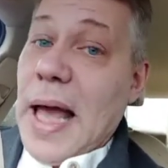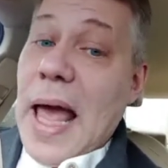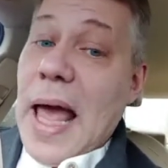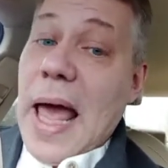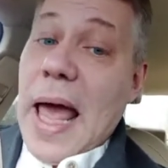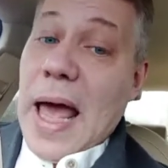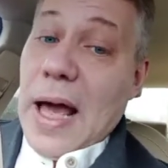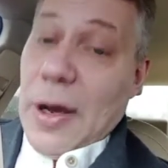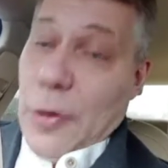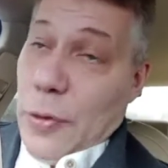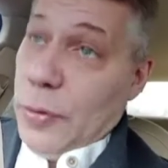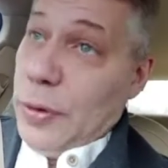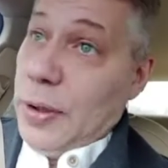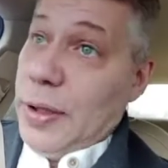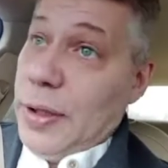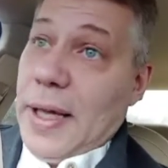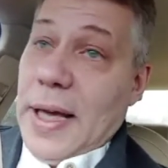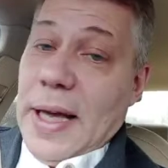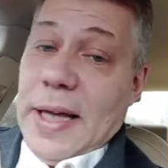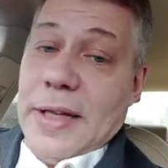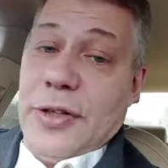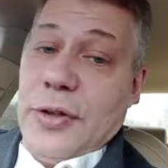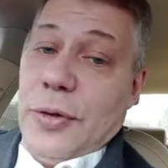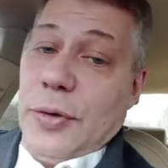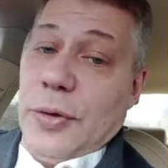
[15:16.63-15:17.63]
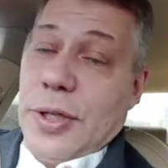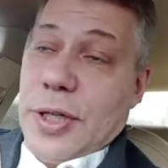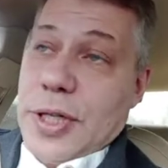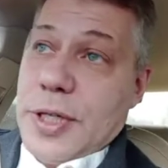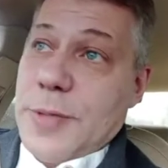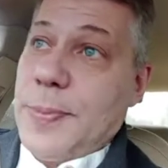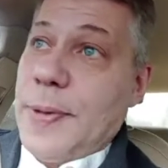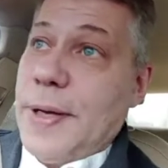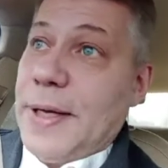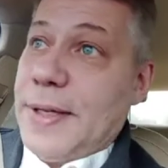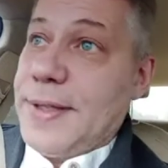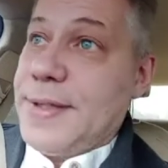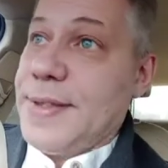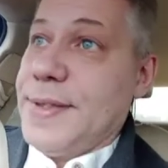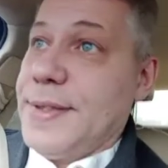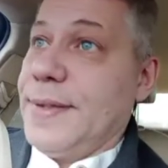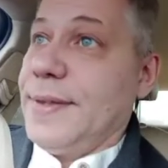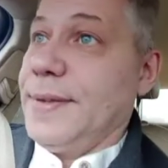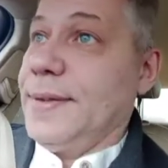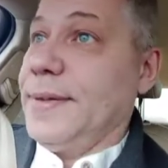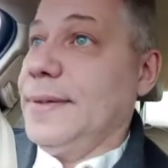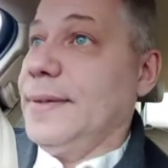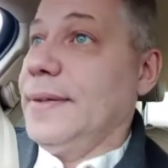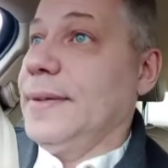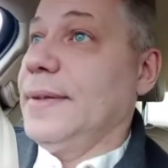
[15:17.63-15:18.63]
Only at your expense.
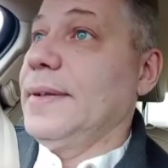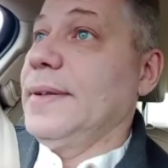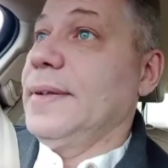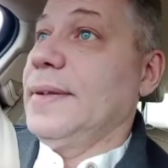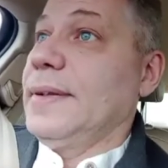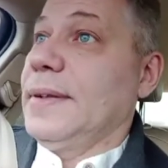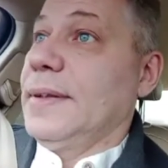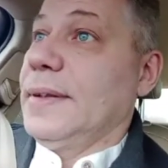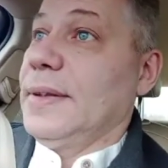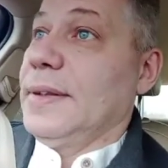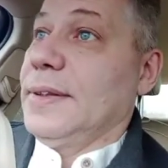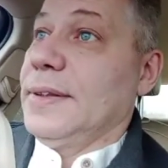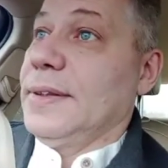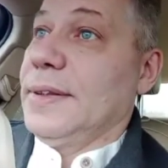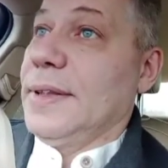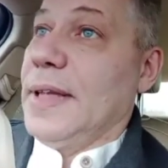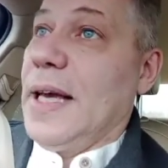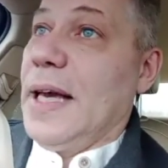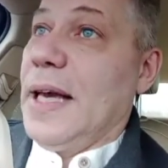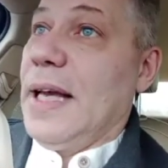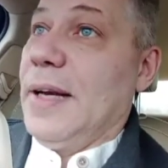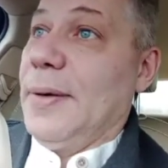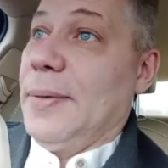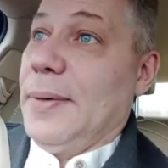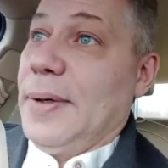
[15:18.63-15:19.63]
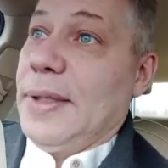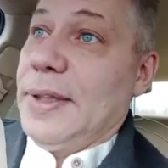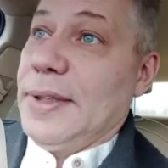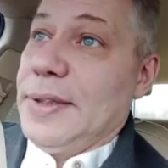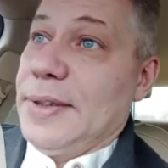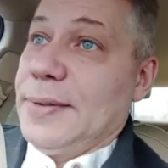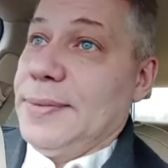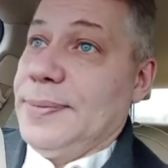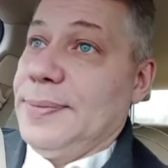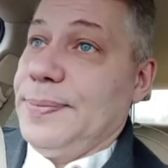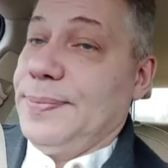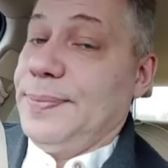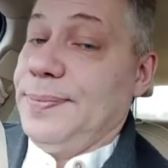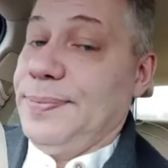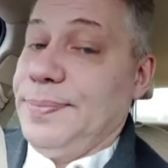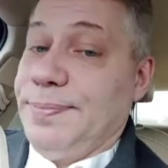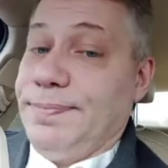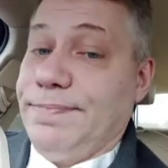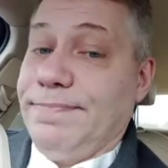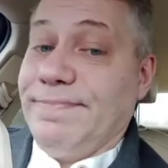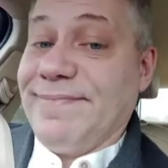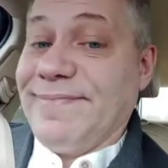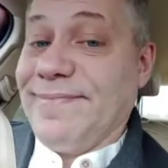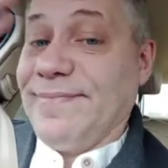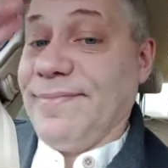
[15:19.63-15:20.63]
So anyways,
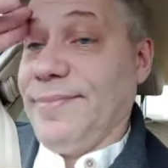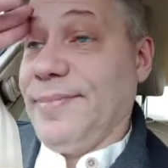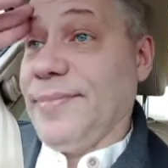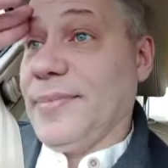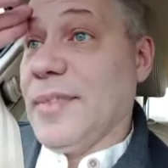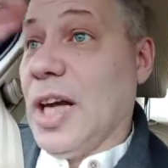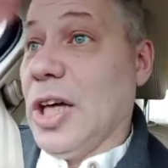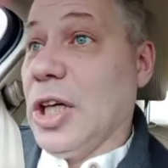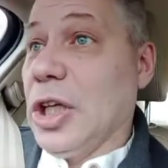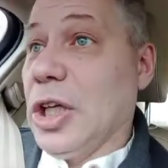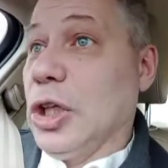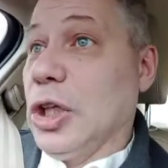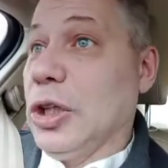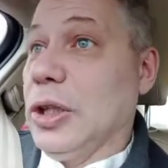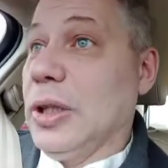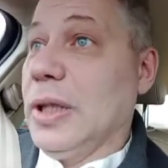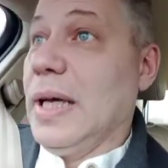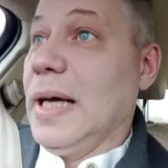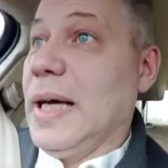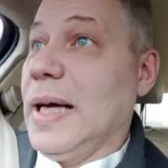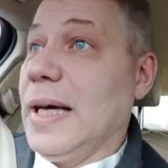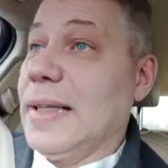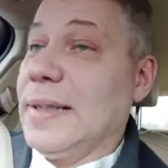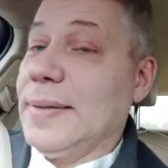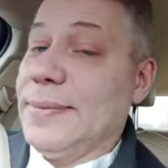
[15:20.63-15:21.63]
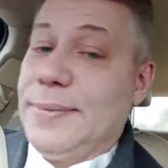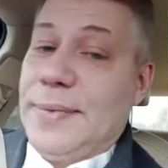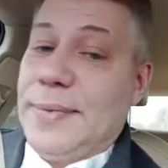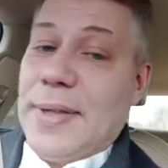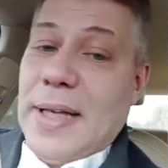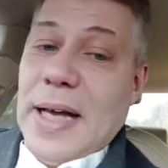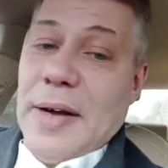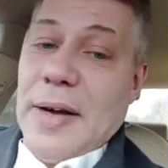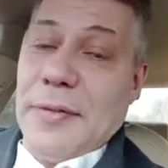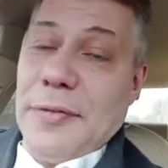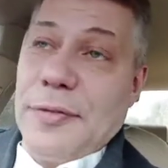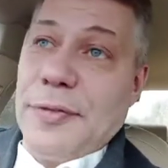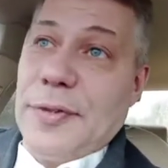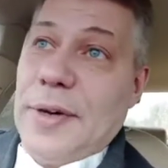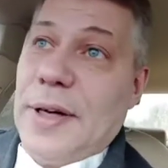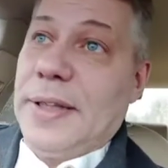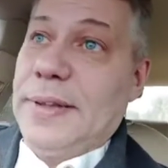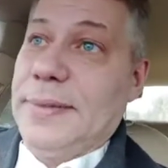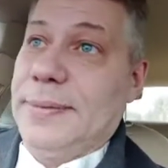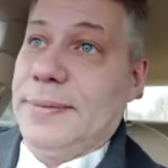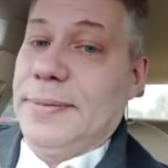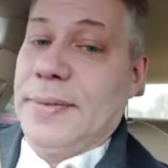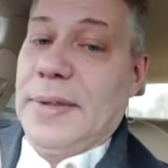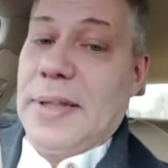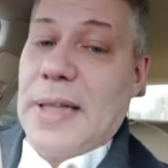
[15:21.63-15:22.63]
good luck. Have
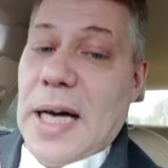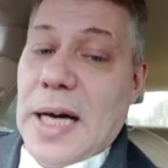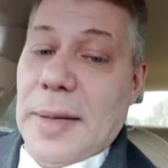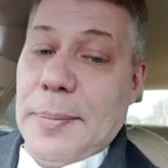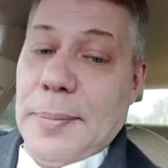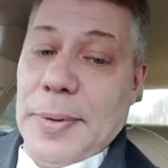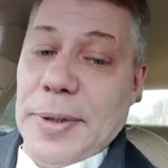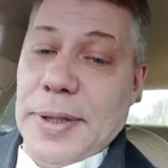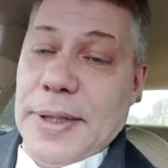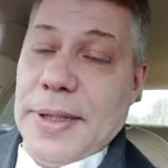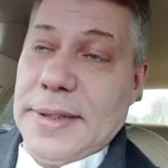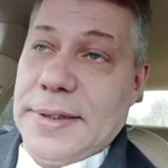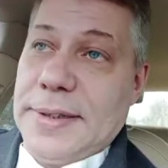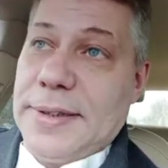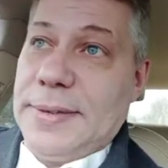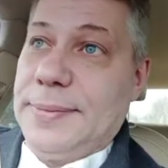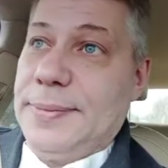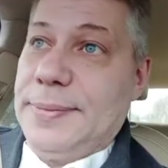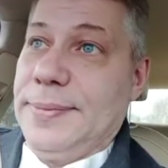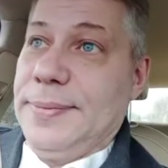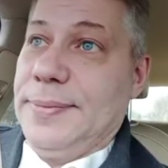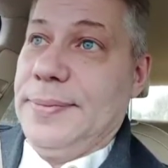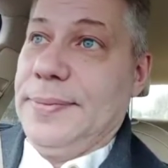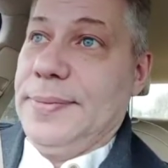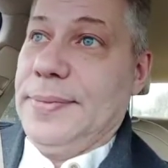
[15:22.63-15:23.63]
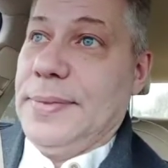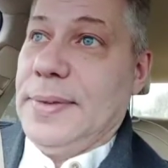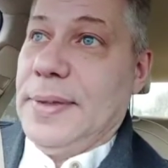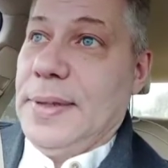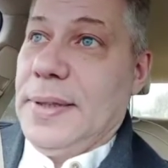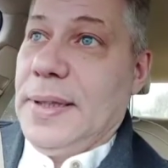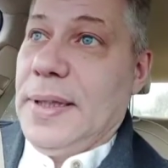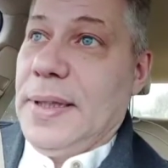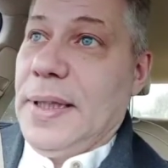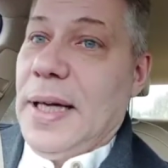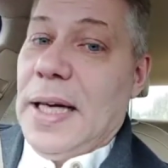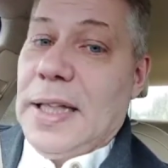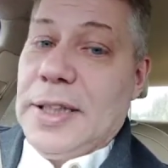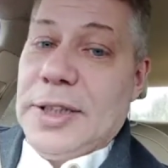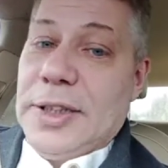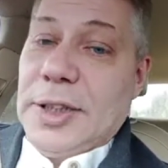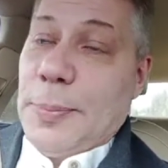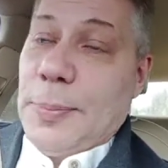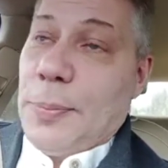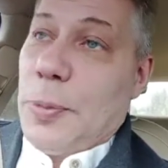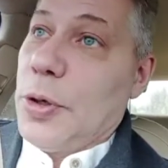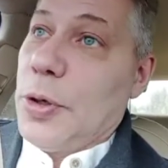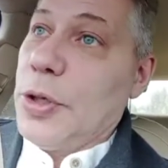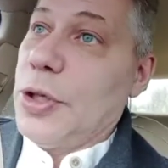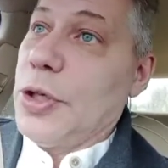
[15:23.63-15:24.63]
fun. God bless. And
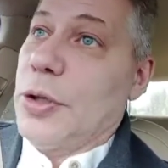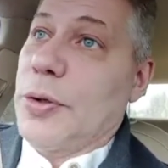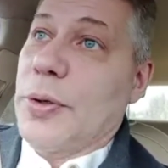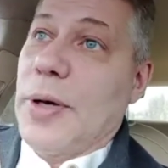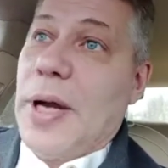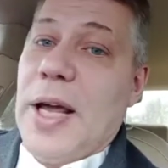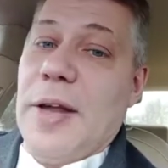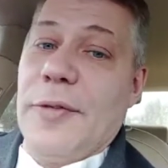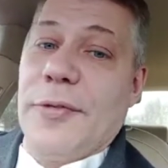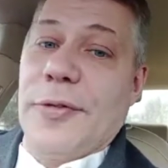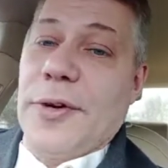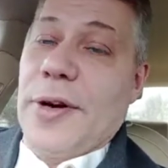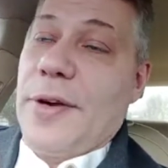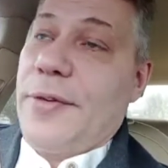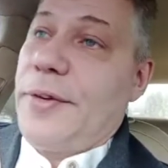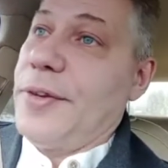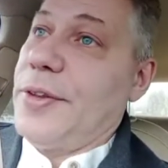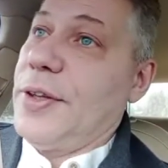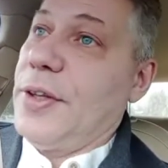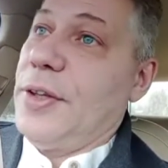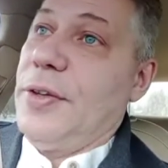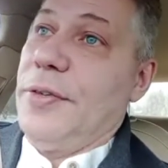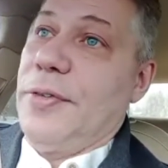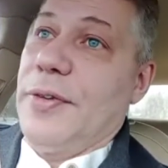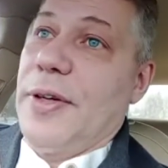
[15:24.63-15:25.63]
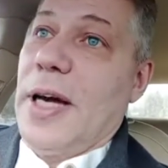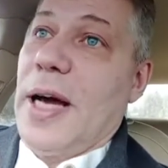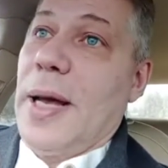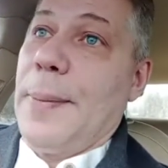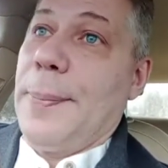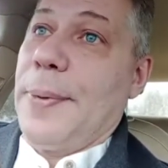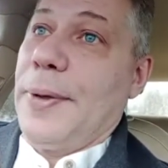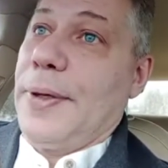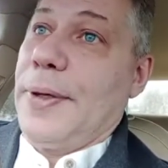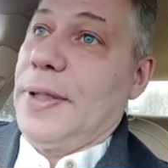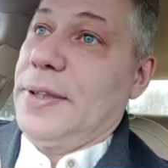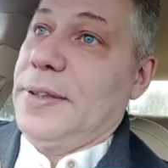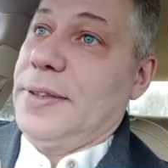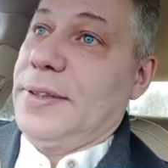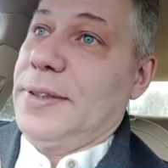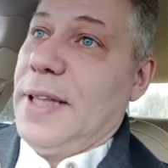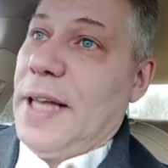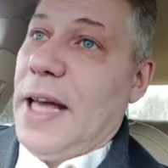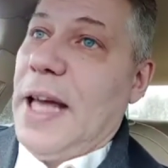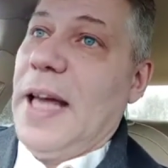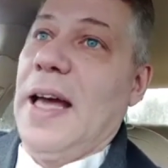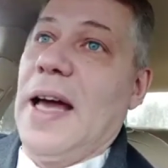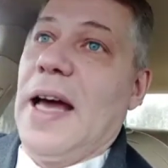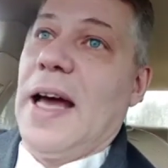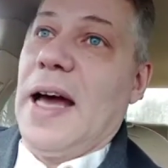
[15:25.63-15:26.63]
support Ukraine for everything you've got, because
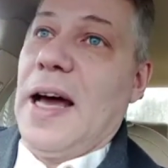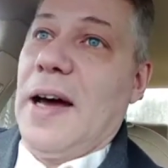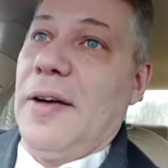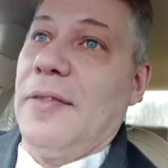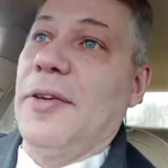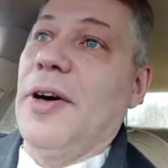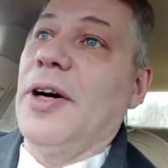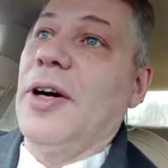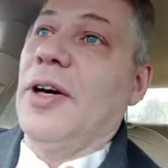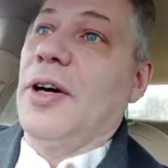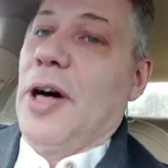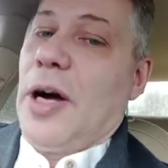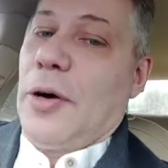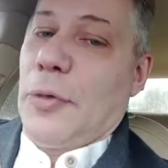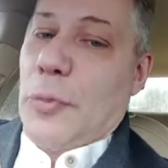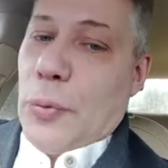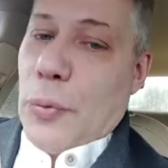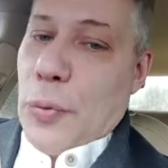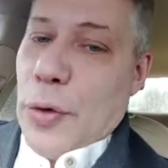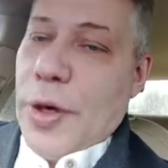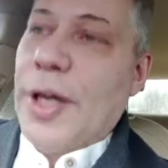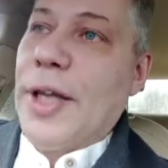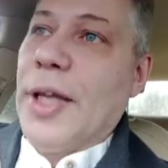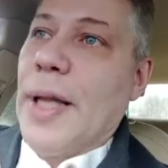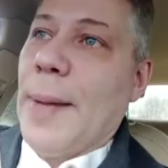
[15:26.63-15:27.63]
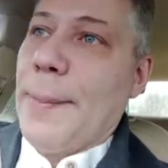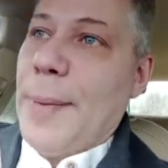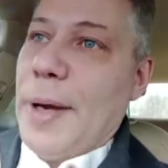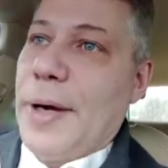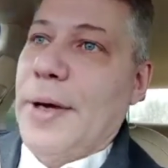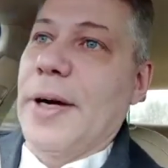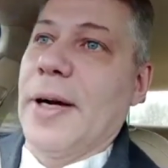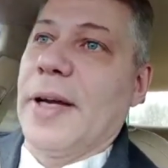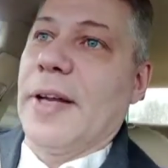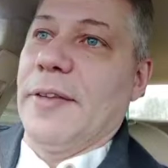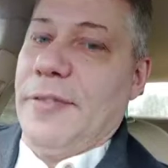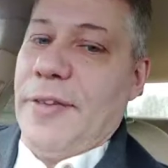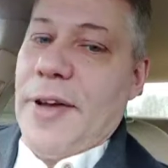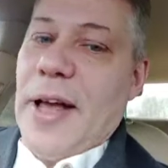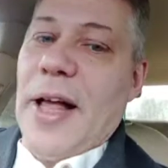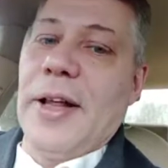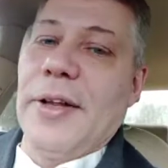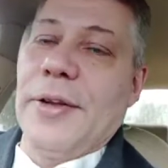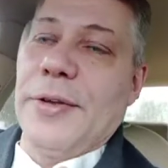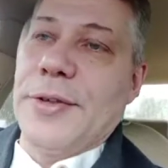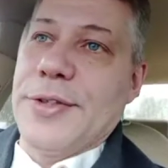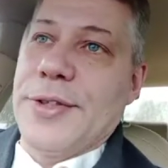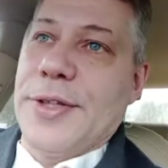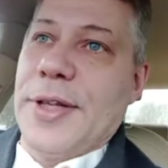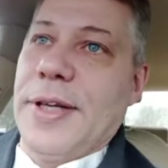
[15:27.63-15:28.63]
they have real American
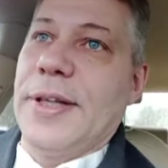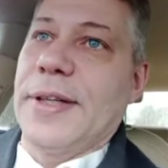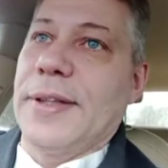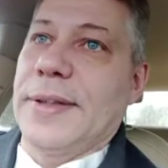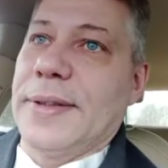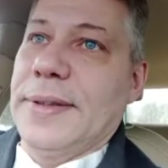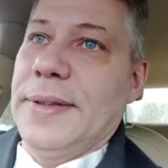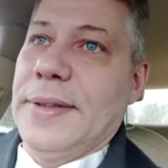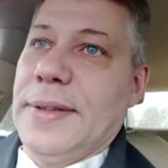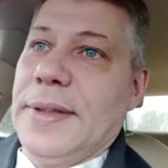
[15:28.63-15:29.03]
values there.